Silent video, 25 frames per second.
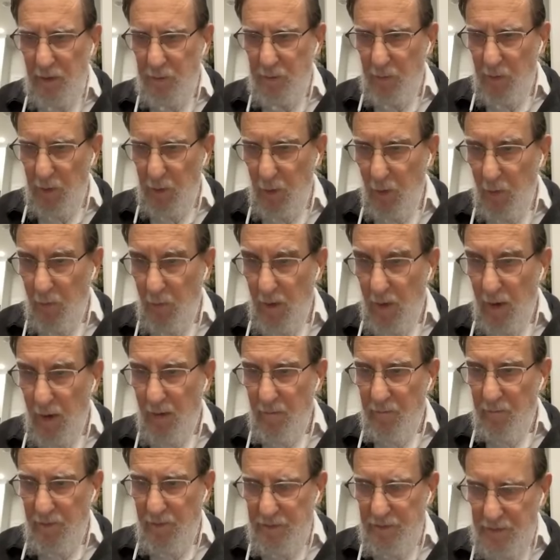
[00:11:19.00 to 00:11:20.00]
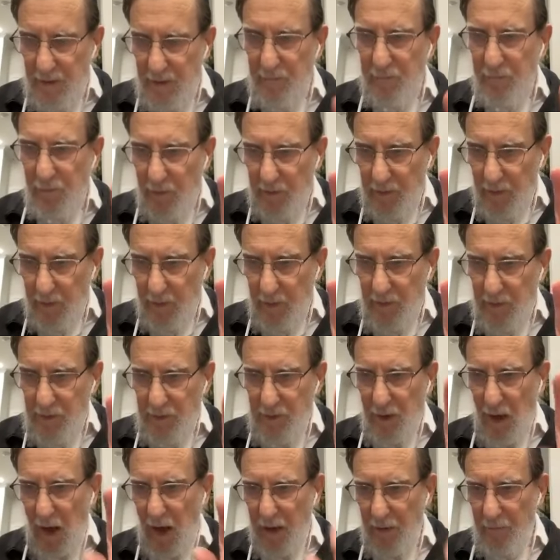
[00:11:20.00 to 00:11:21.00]
mido, zivon, and a
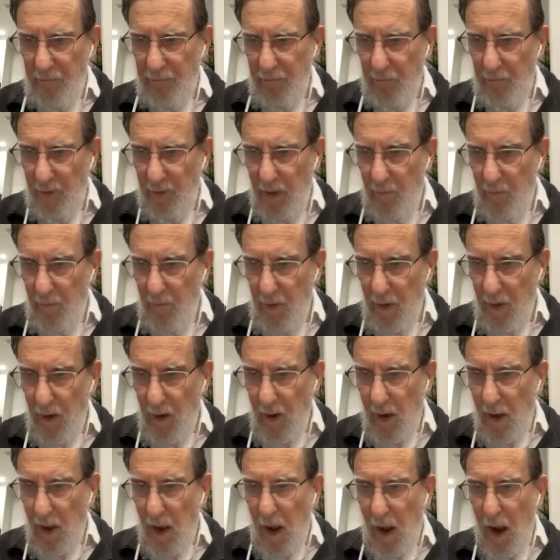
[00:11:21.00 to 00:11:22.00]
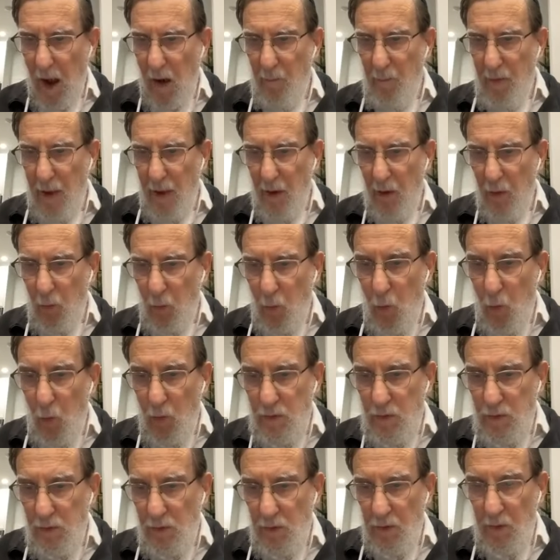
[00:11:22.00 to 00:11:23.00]
shine from them. mere
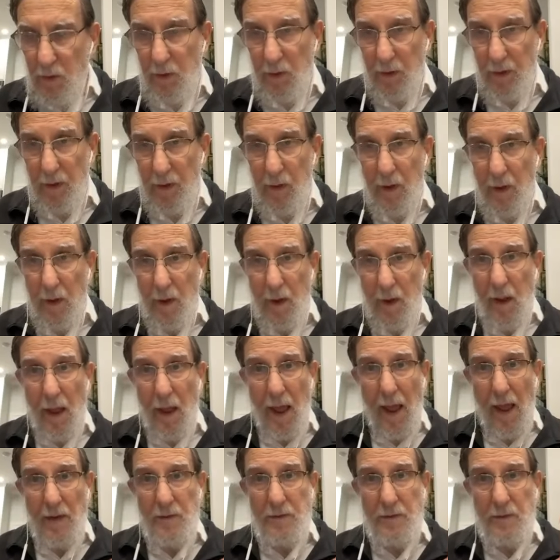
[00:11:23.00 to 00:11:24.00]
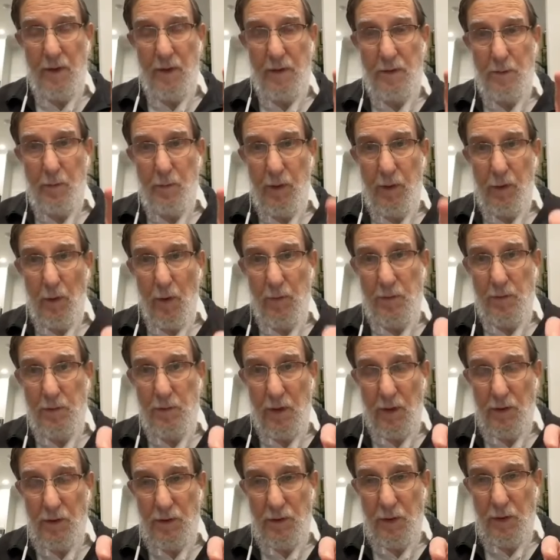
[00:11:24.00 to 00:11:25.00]
hutzlikli, as these midos
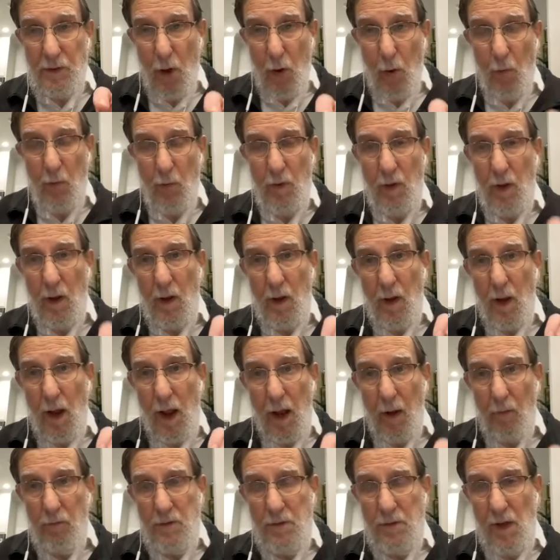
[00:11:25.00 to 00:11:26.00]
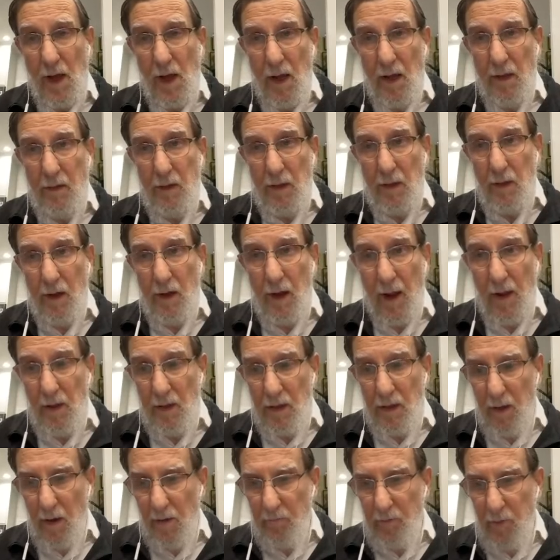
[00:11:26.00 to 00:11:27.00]
shone outside the
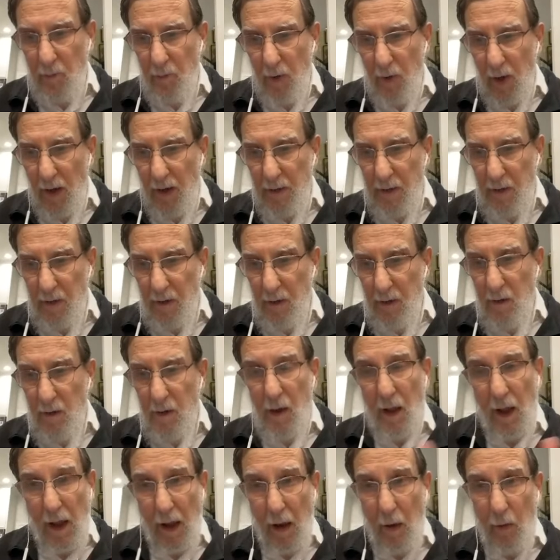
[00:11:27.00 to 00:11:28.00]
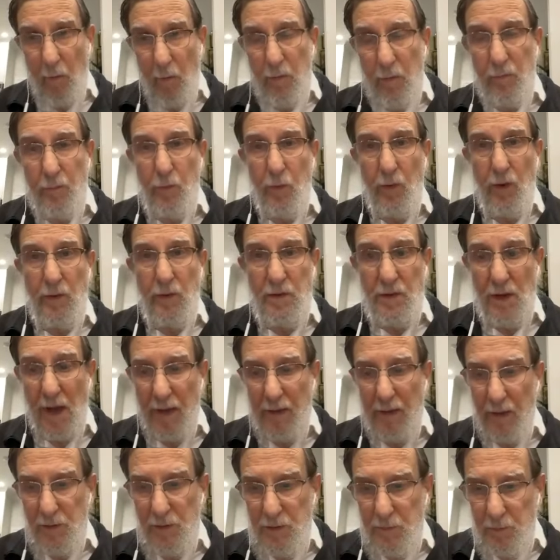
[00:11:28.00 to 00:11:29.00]
keli of the body. How? Through the
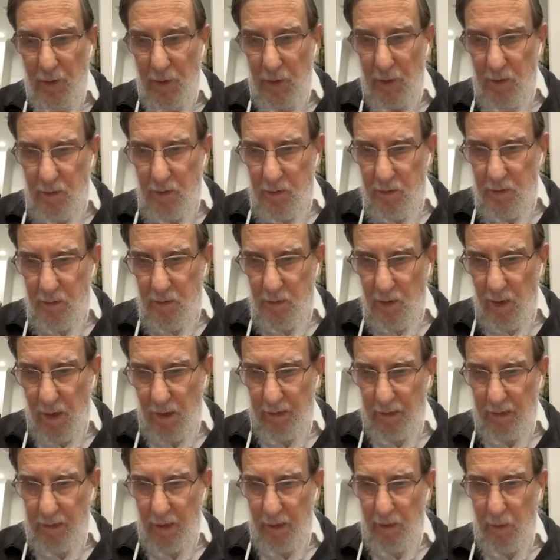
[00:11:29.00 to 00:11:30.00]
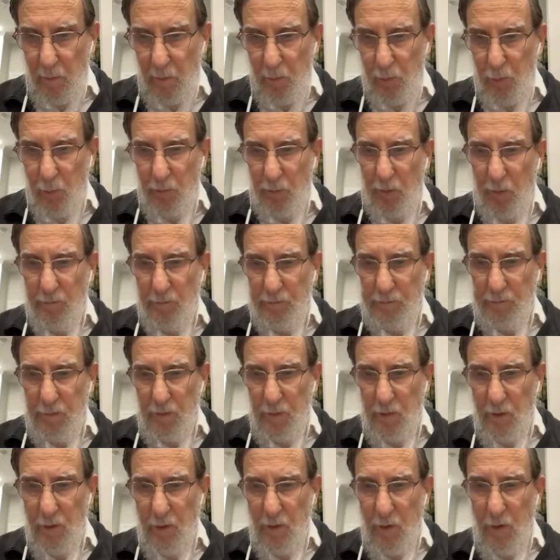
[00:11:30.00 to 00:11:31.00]
tzaddik speech, al yedei
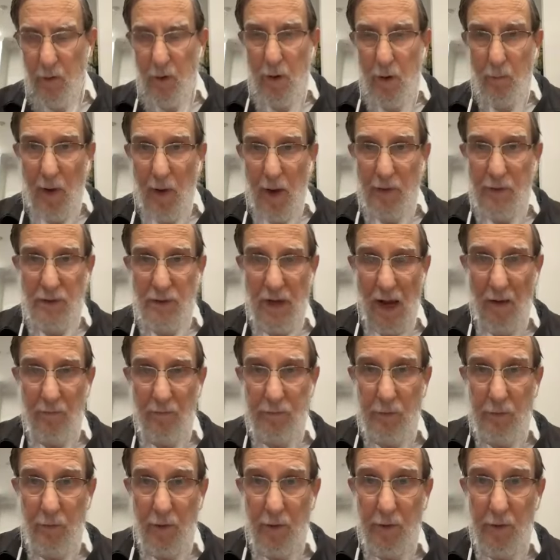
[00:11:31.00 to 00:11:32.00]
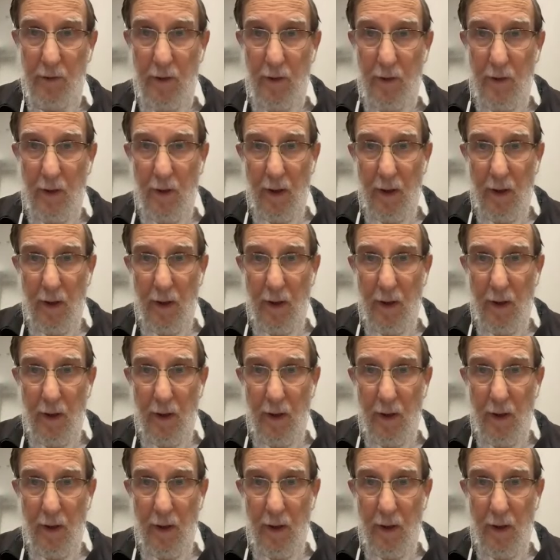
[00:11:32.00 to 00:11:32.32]
umat shavtoi,